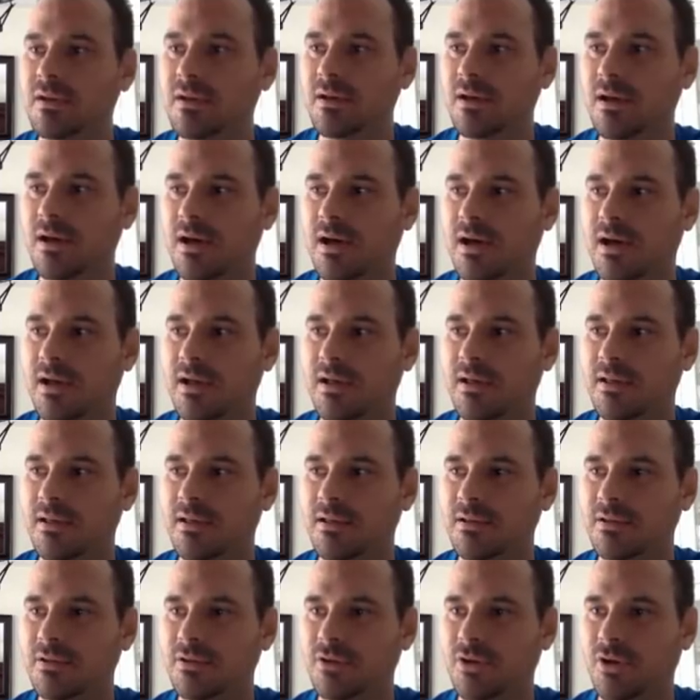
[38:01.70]

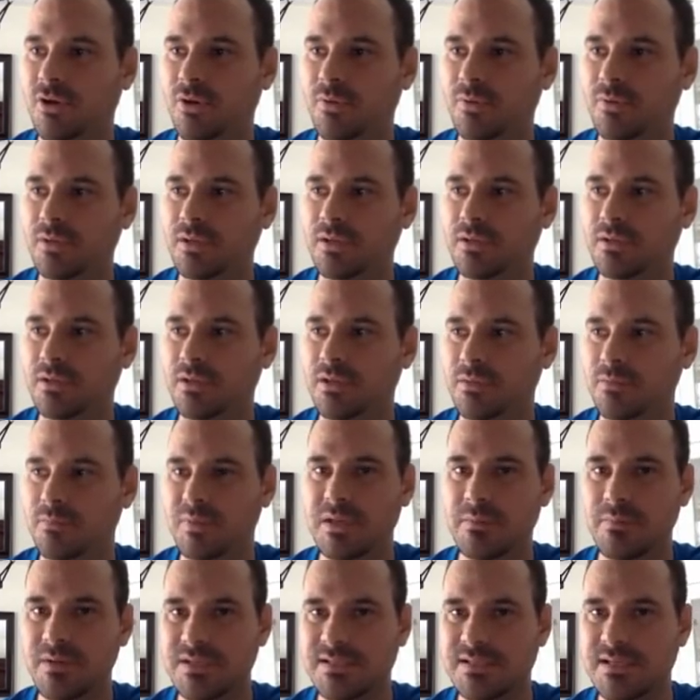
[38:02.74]
in
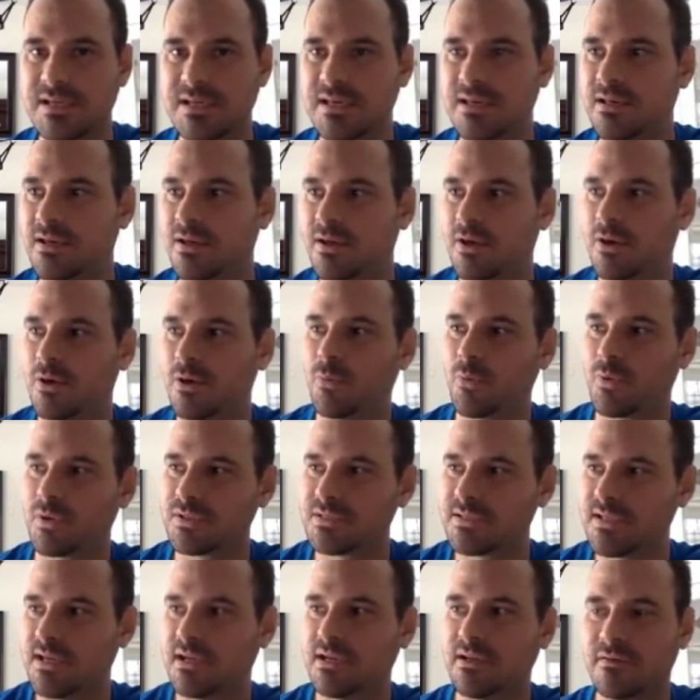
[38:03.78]
BBD we're
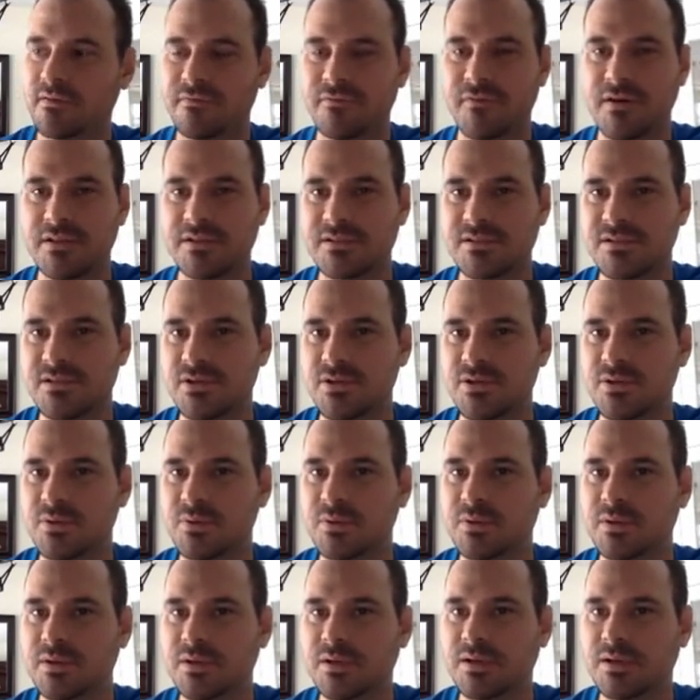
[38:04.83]
sending funds to